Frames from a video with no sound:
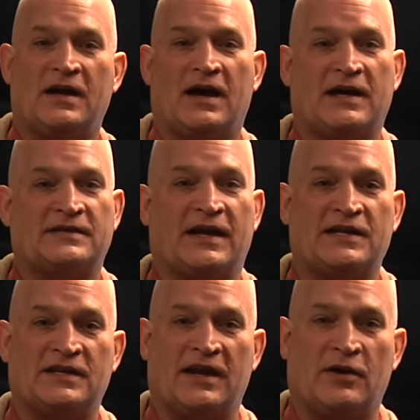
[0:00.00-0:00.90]
uh,
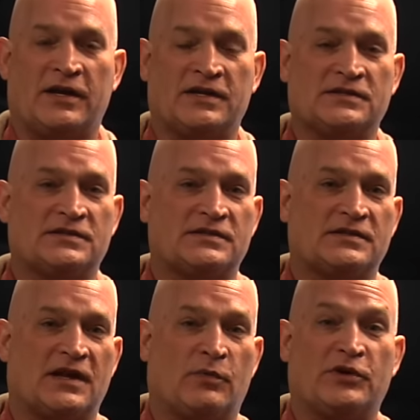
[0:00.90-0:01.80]
tight
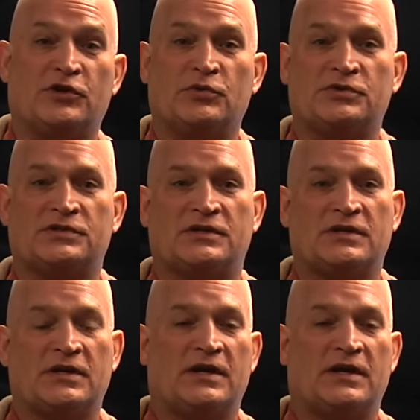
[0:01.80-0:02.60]
areas, uh, reduced